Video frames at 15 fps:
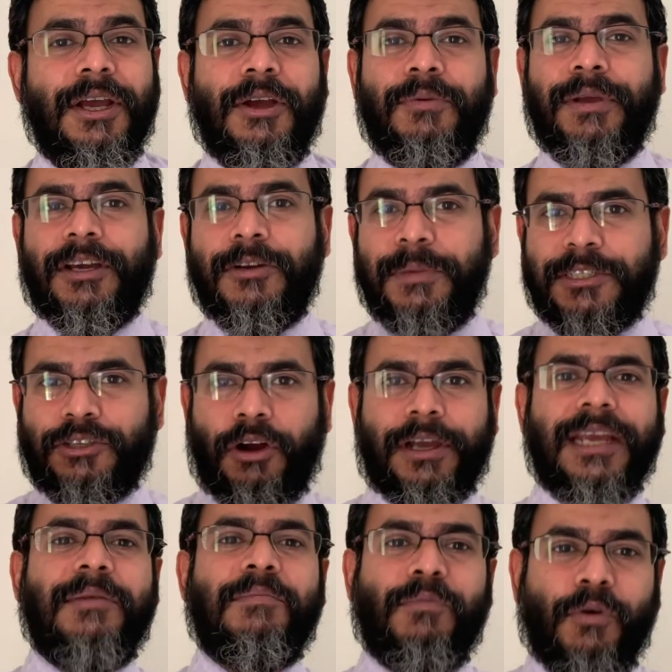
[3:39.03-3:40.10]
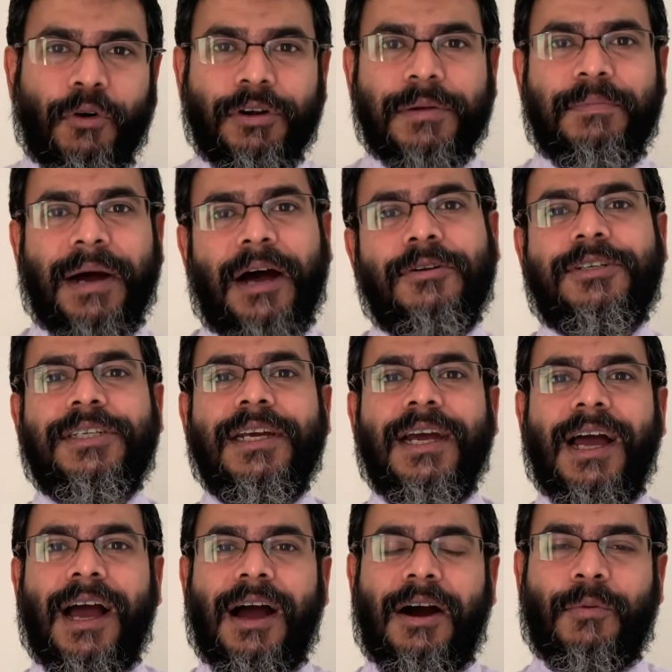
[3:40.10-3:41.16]
We're going to be talking more about
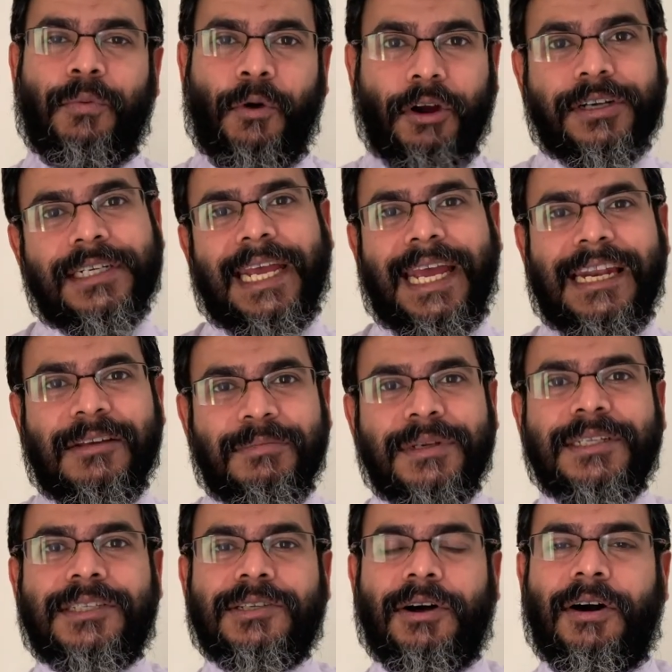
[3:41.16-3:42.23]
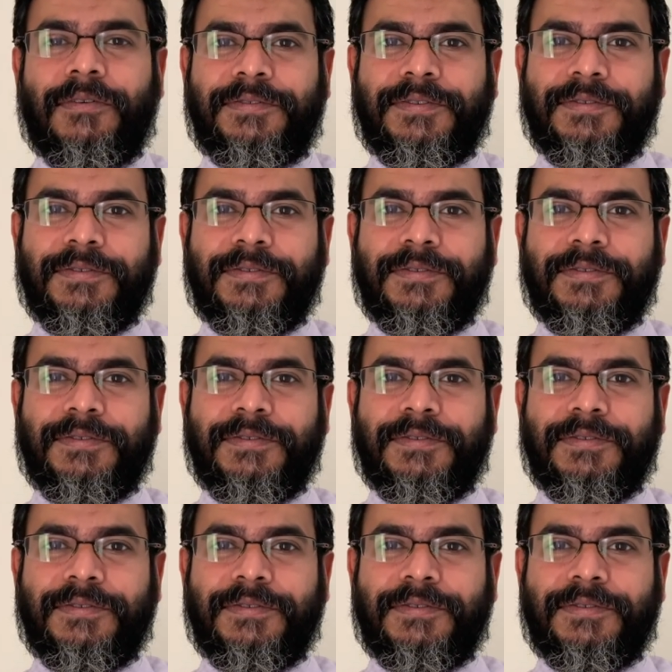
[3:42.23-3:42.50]
what elements of